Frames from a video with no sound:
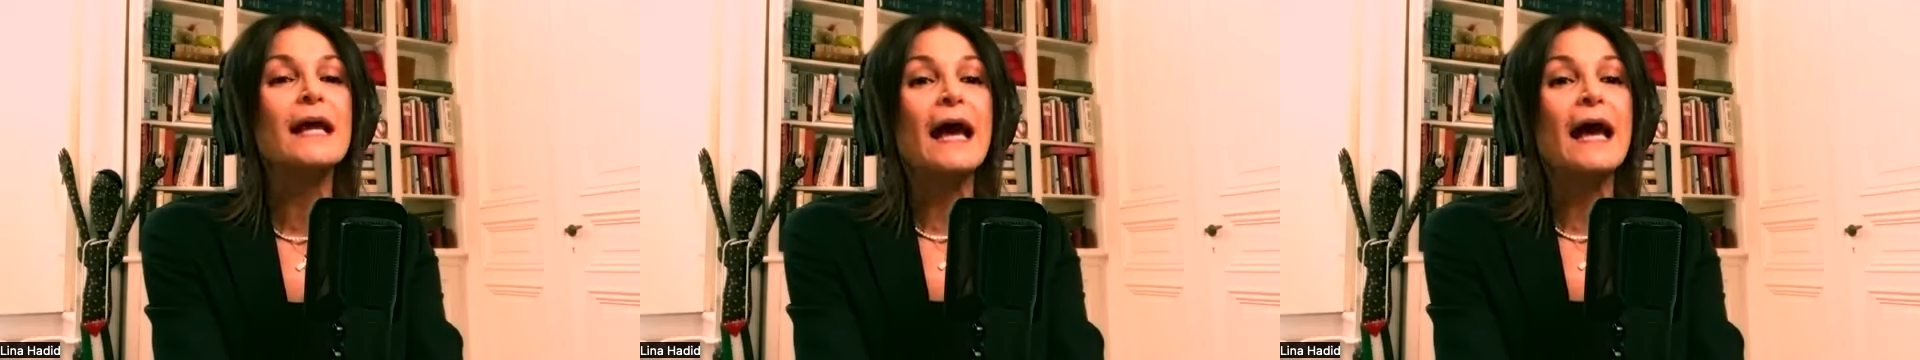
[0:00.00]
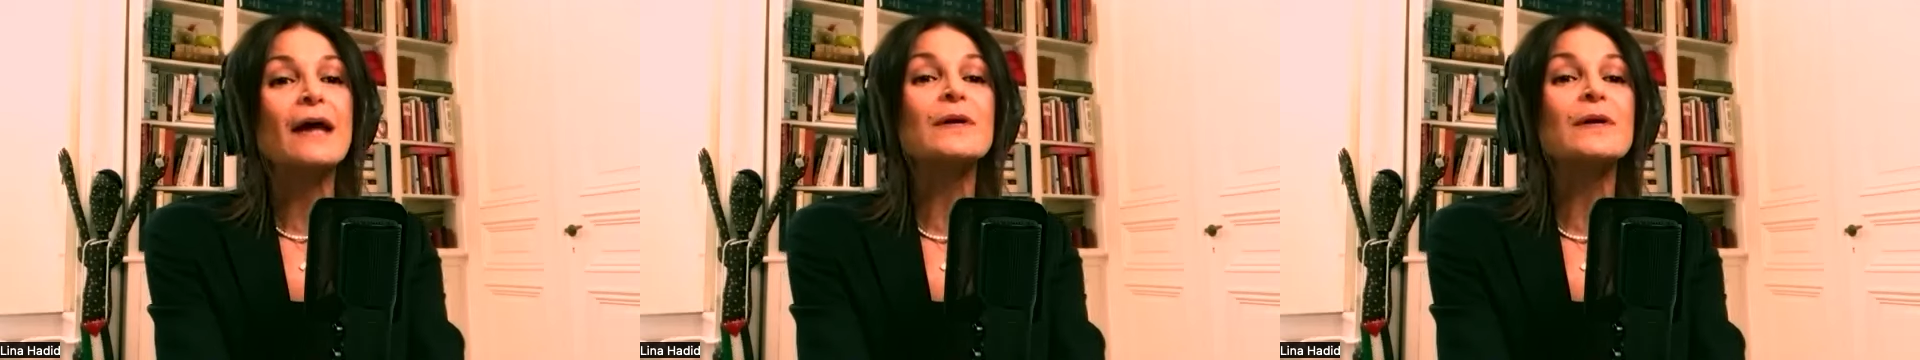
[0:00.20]

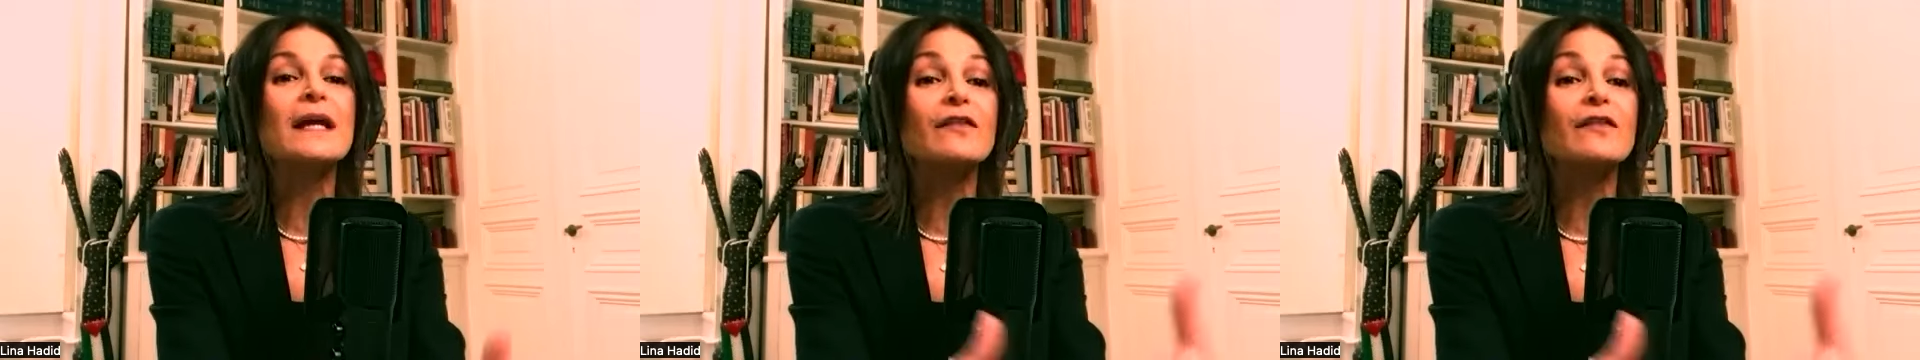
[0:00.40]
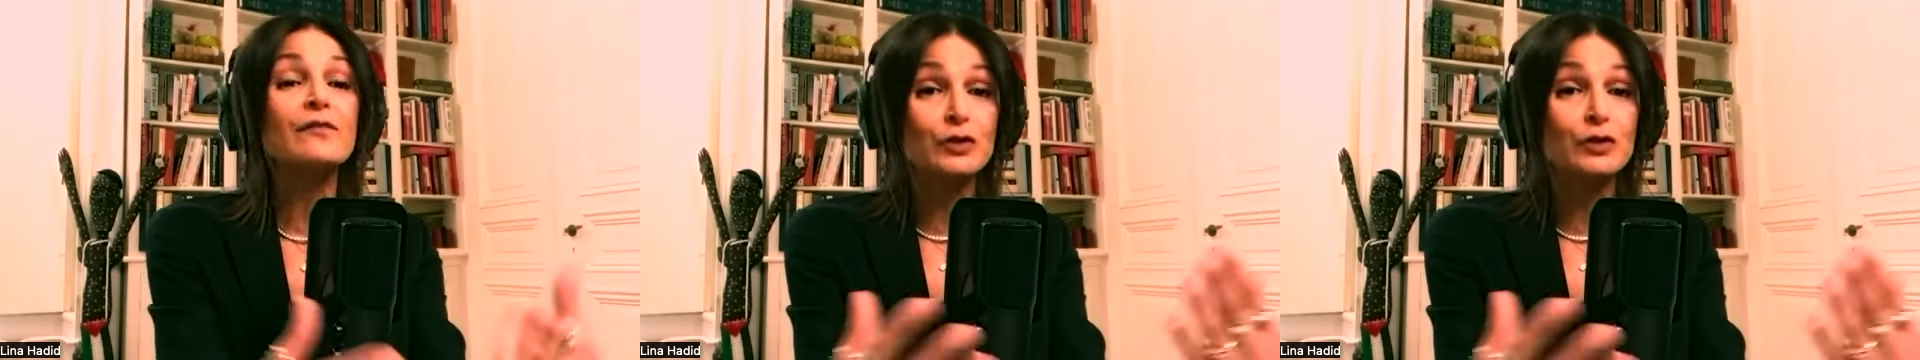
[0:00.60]
And we
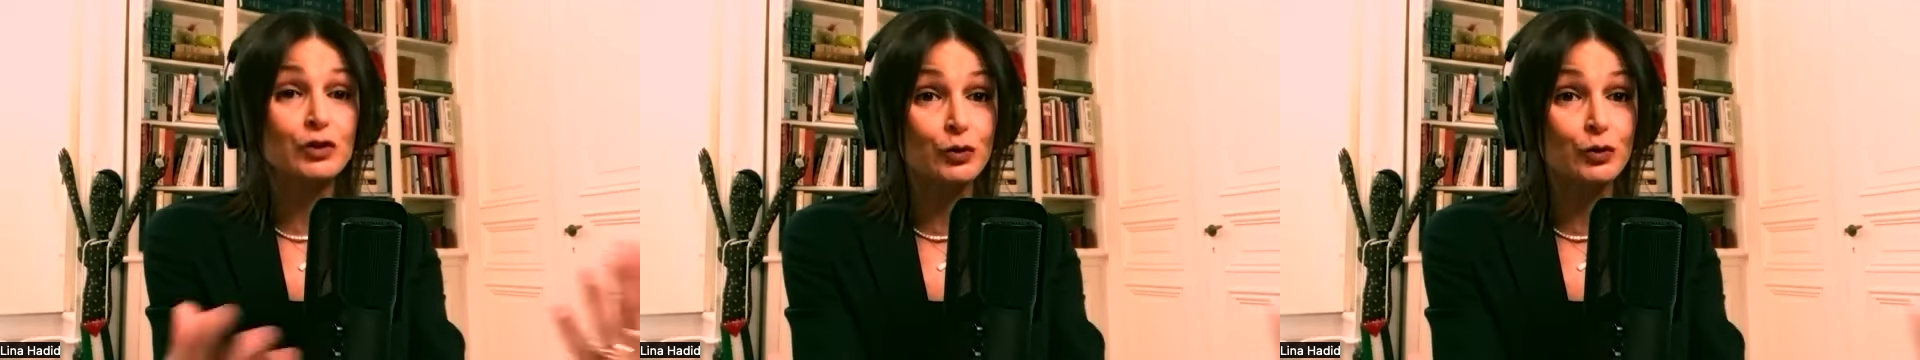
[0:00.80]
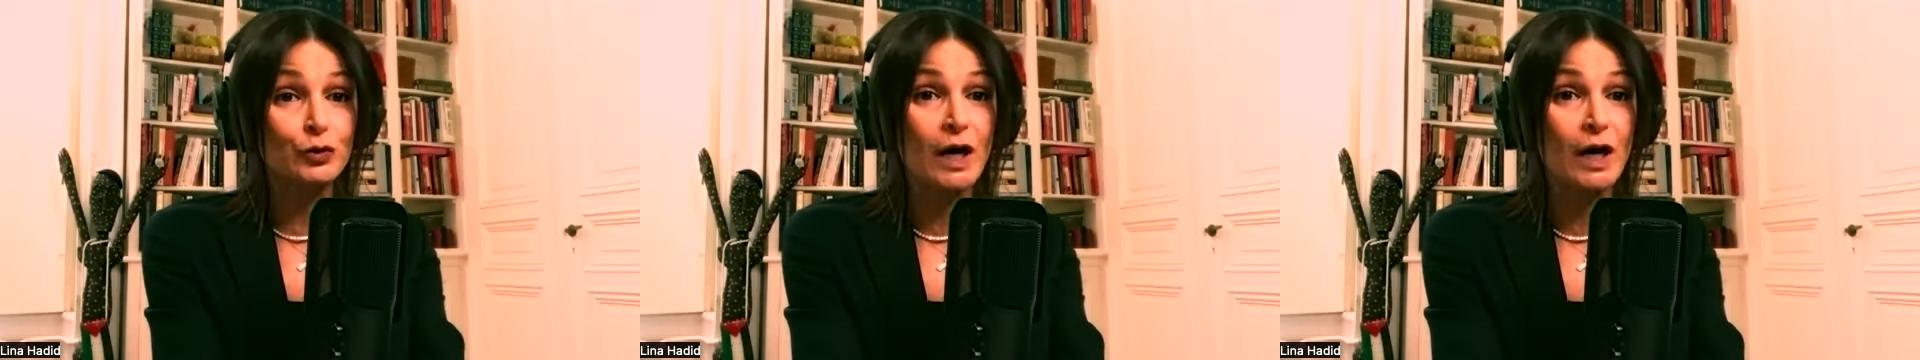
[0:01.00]
have
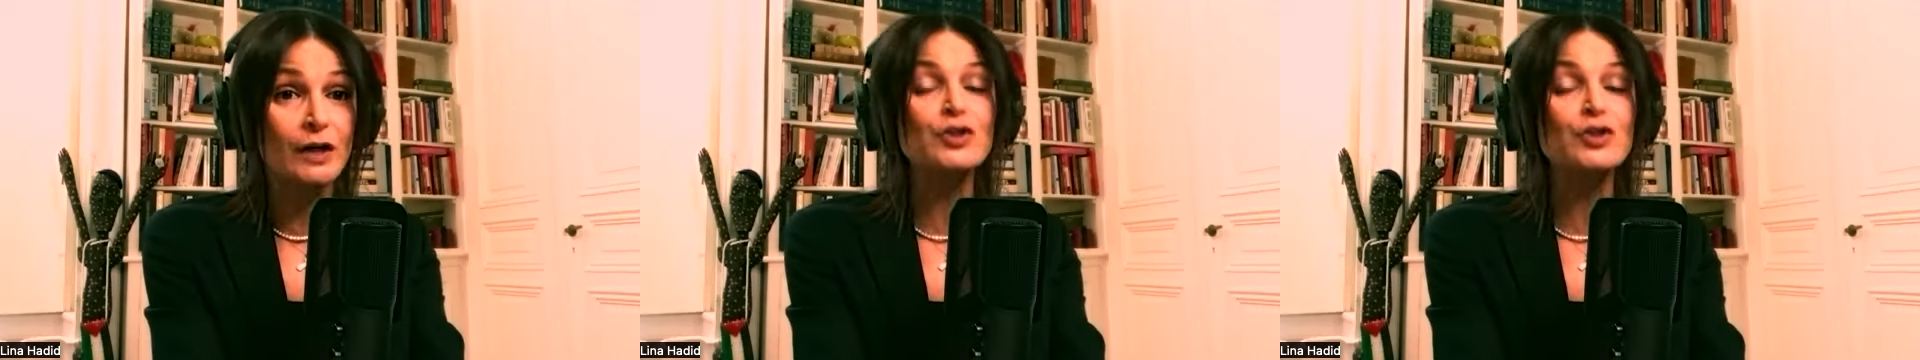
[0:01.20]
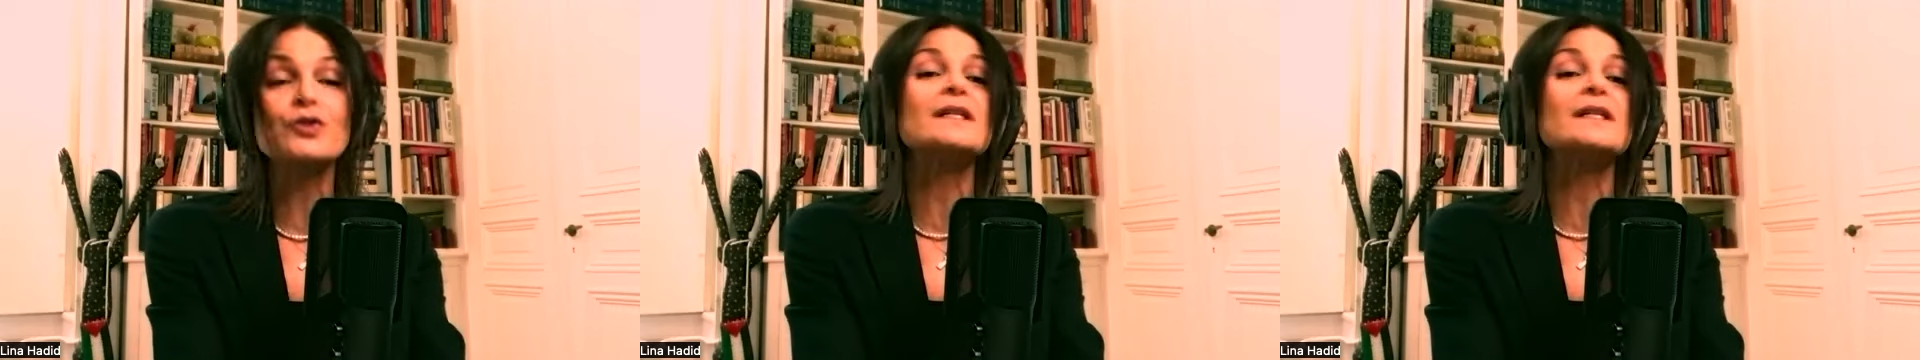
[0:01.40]
two
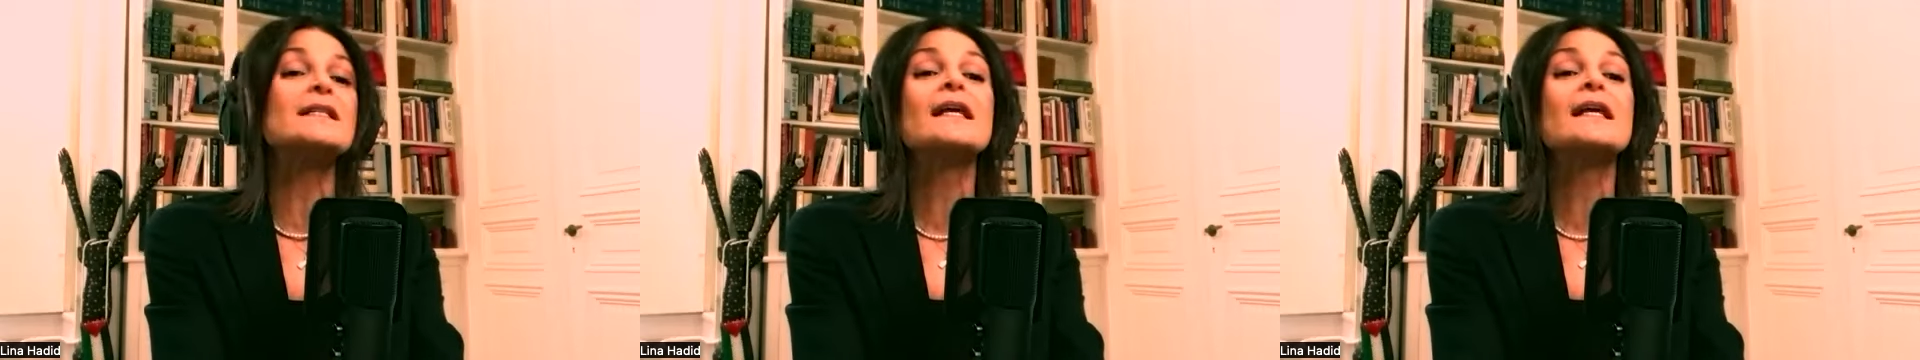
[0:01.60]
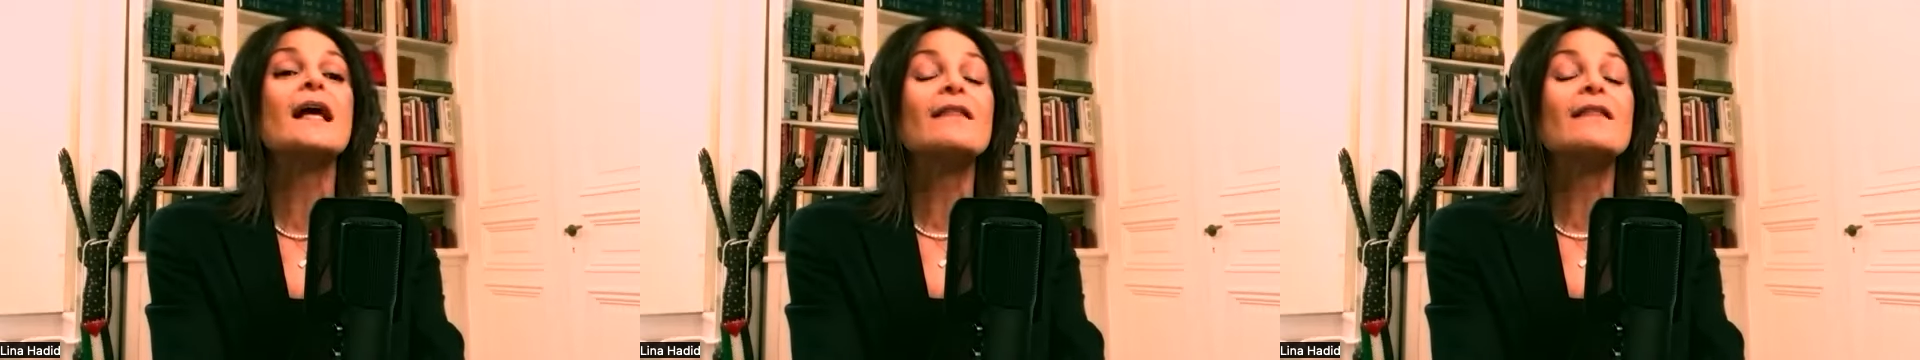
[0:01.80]
countries